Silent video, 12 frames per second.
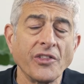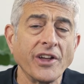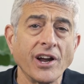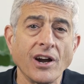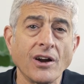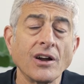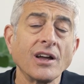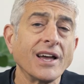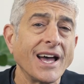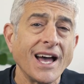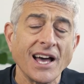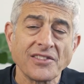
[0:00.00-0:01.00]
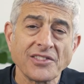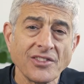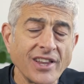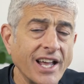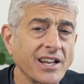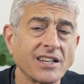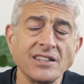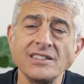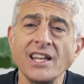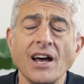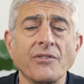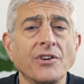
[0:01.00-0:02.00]
their athletic
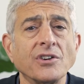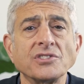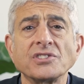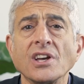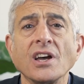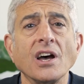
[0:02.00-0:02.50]
endeavors